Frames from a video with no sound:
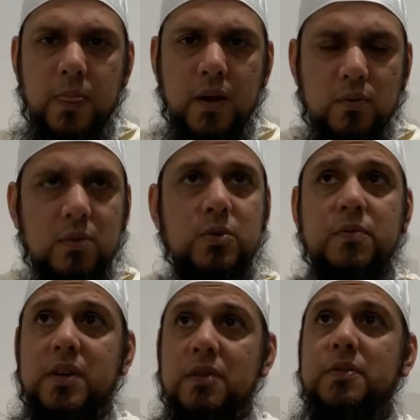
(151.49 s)
remove
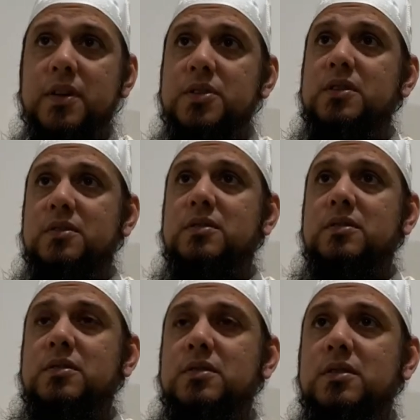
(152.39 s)
the affliction
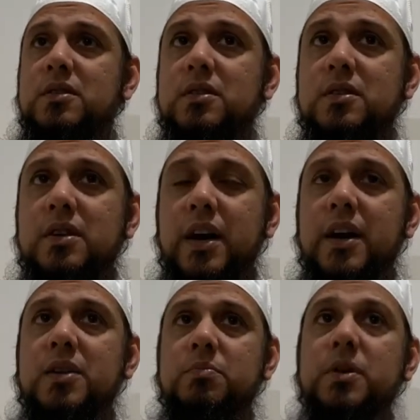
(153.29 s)

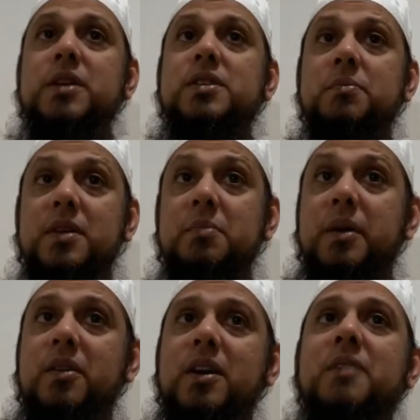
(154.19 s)
and bring something
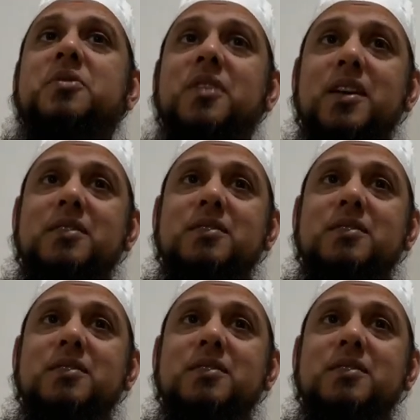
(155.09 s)
better after that.